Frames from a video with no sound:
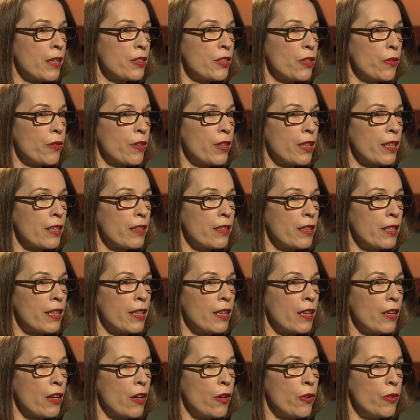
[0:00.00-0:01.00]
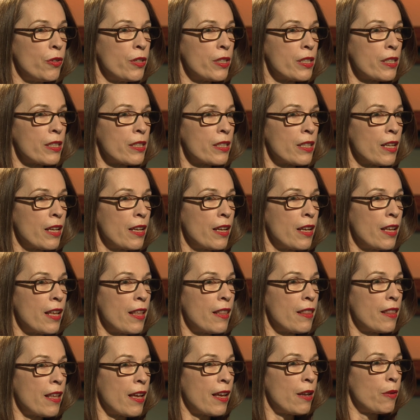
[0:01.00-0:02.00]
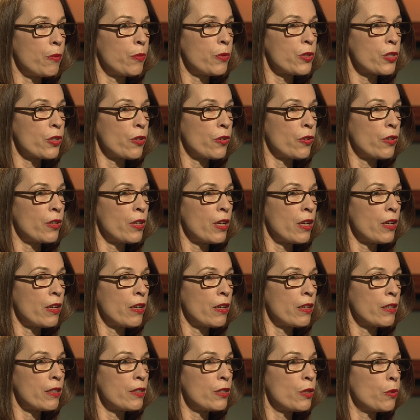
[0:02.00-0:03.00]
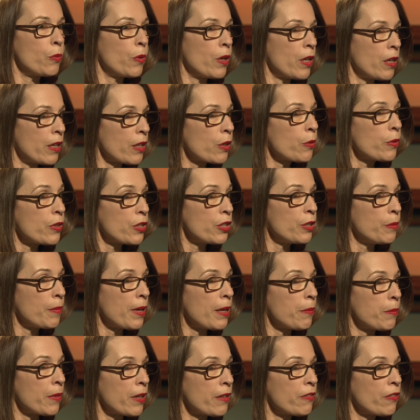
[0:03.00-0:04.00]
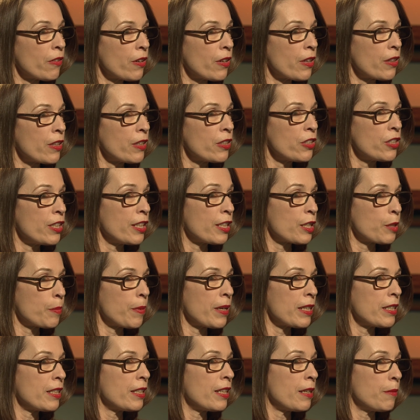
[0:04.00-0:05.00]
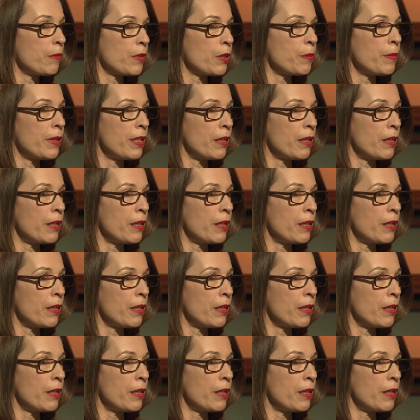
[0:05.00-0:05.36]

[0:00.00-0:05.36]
don't think the onus then was on her to work when she met my father. She expected him to be